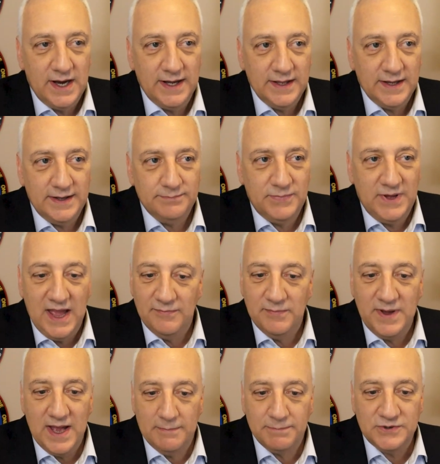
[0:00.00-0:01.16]
I, I gave
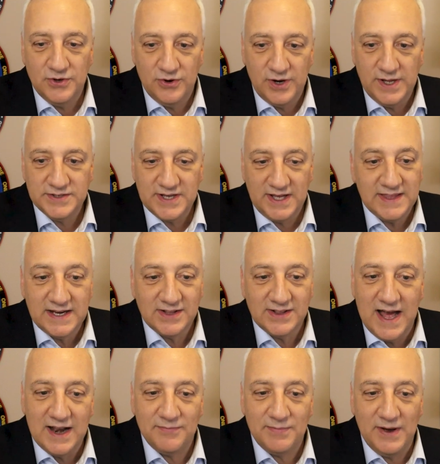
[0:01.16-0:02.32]
me opportunities. I think a
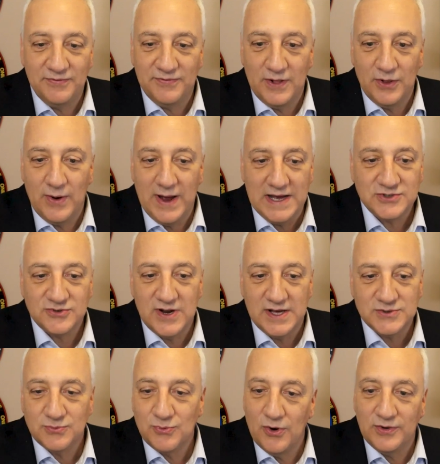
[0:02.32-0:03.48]
lot of my fellow
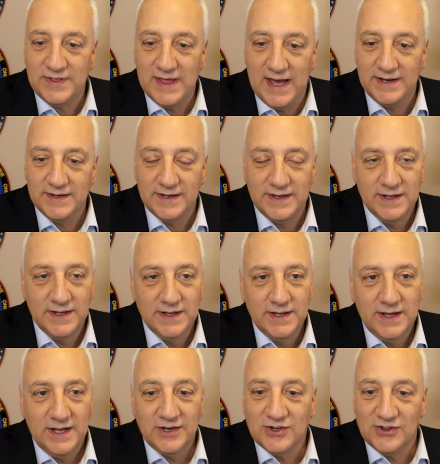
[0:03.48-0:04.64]
astronauts weren't that
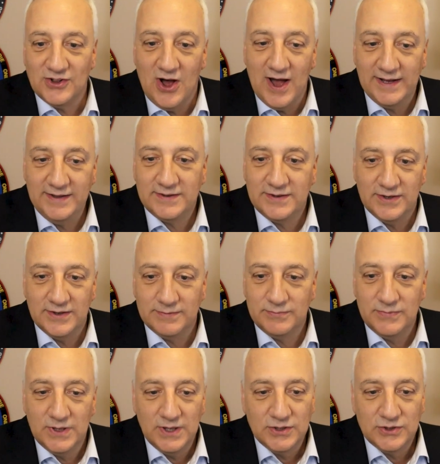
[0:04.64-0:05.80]
inclined to
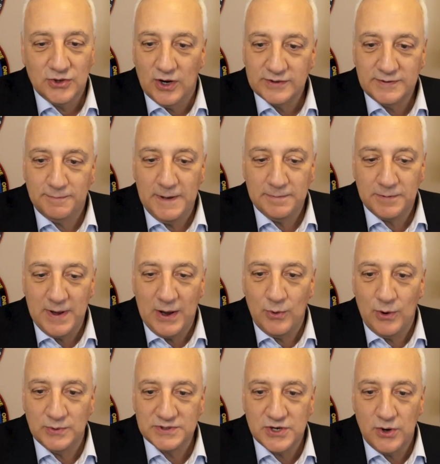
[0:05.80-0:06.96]
talk to people about
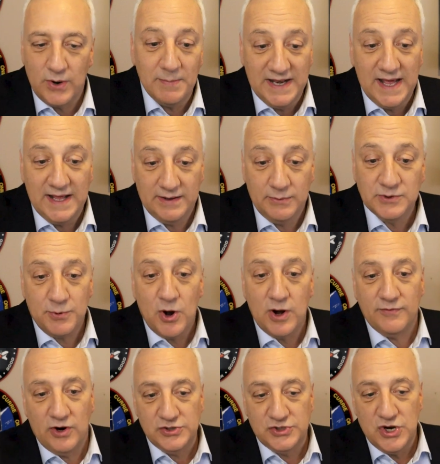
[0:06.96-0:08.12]
what was going. I mean, it, it, was
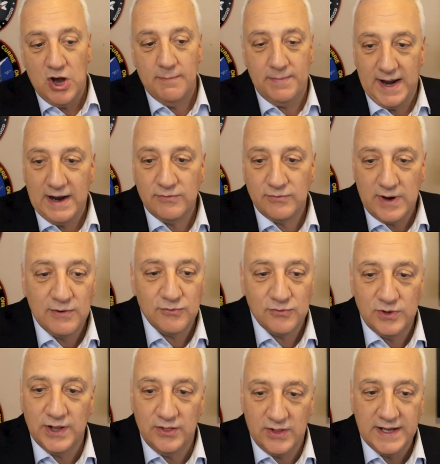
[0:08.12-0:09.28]
part of our job, but I I
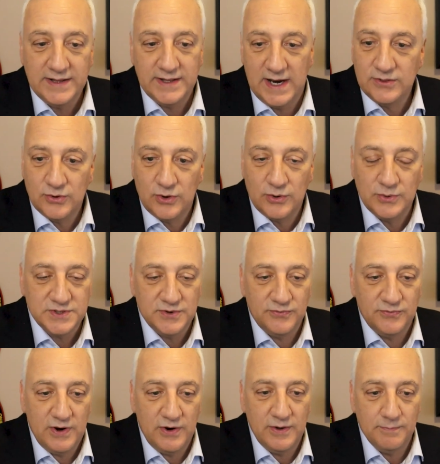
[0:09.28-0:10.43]
really liked it. I thought it was a
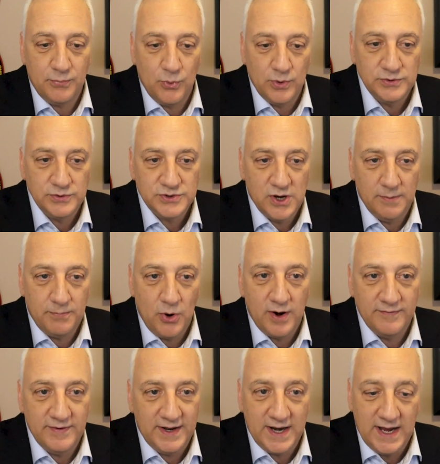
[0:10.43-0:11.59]
very important job
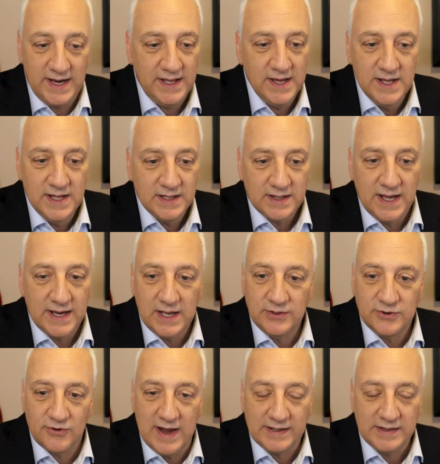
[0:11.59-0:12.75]
part of it, and I like
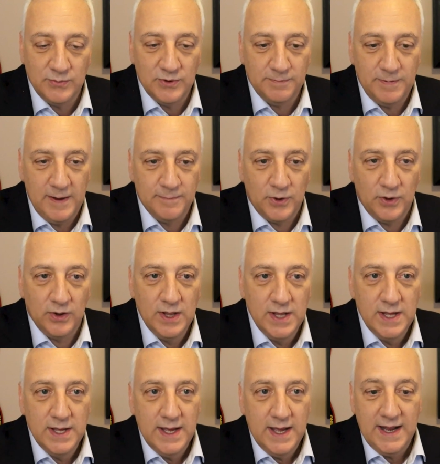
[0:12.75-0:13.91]
interacting with people.
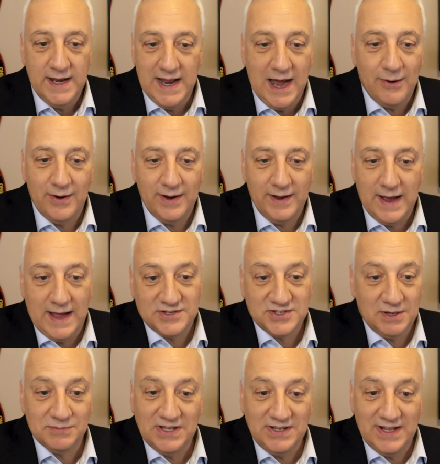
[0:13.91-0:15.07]
And now I, I
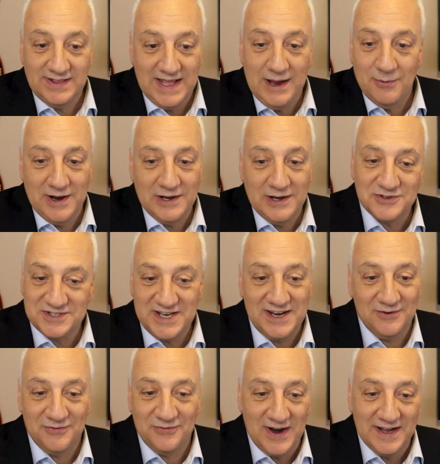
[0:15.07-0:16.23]
had something that they were
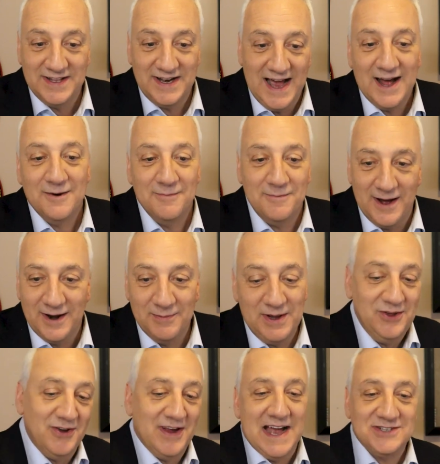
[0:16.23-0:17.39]
interested in finding out about. I
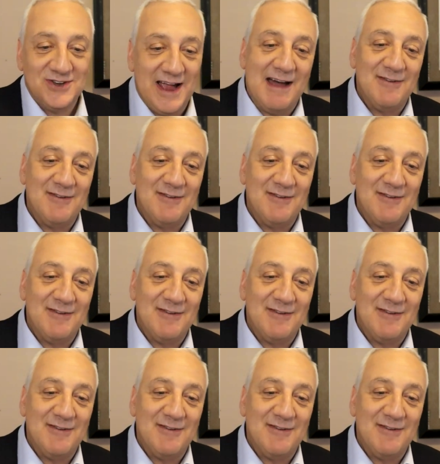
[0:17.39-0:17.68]
mean, you guys